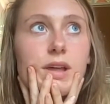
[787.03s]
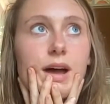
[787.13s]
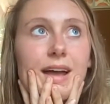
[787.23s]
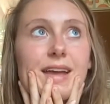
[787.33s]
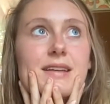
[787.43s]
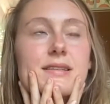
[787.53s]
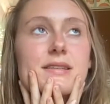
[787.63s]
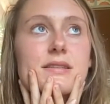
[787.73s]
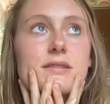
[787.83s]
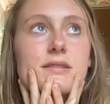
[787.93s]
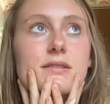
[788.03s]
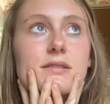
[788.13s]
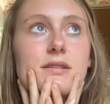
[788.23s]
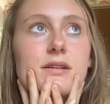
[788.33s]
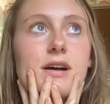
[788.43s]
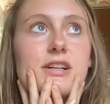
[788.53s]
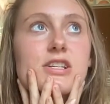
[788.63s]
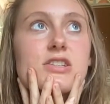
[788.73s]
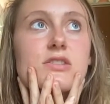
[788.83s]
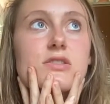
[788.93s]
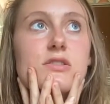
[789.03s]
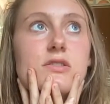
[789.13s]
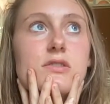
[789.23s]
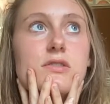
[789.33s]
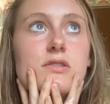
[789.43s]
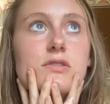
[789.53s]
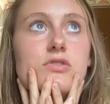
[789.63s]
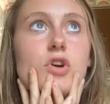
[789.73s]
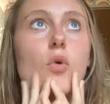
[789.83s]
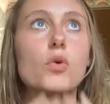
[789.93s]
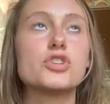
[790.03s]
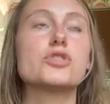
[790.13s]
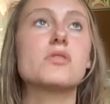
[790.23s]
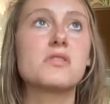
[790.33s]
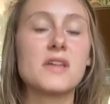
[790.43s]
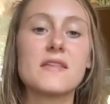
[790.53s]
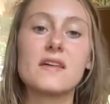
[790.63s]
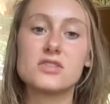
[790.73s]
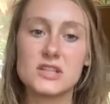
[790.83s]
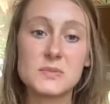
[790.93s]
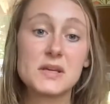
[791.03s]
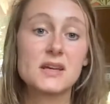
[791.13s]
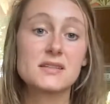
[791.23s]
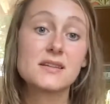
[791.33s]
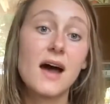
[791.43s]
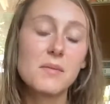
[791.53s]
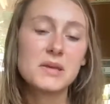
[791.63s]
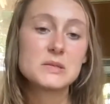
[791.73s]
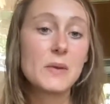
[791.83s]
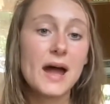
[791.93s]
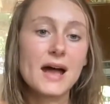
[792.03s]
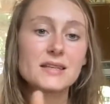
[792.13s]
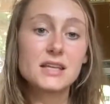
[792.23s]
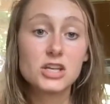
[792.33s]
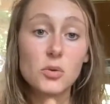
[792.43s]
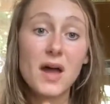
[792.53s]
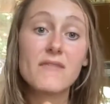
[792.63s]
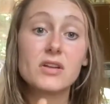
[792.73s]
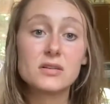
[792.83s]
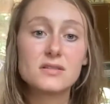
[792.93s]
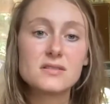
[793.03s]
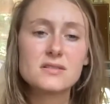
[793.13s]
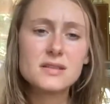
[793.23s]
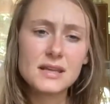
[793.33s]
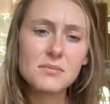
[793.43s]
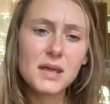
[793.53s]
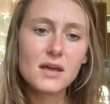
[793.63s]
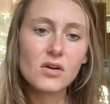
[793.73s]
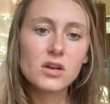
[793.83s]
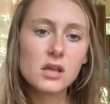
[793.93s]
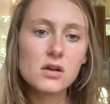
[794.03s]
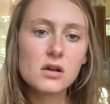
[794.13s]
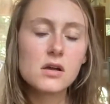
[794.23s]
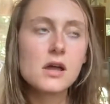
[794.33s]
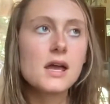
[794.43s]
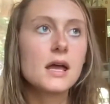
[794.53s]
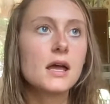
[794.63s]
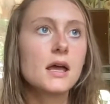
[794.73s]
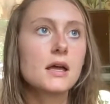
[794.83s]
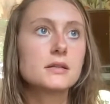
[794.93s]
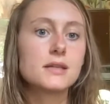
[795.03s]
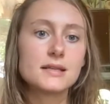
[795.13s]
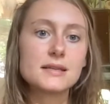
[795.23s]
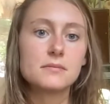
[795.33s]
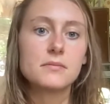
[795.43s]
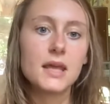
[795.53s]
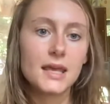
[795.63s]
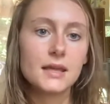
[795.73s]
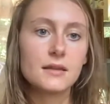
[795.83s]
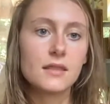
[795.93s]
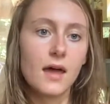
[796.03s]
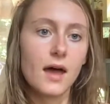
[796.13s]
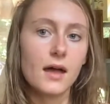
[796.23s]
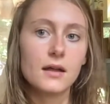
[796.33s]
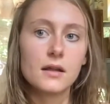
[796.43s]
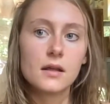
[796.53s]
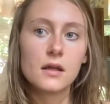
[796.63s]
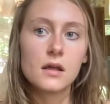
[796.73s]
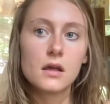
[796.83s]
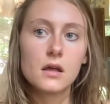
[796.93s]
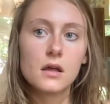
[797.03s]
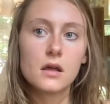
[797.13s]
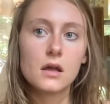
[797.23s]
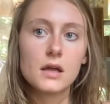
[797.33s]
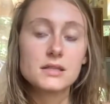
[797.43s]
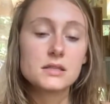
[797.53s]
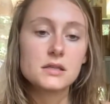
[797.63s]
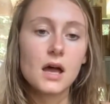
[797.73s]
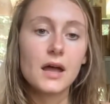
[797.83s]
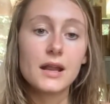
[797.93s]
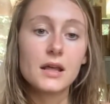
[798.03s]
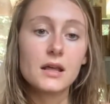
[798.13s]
I guess I just don't want you to think that just because time has passed and you haven't seen me on here doesn't mean that it's not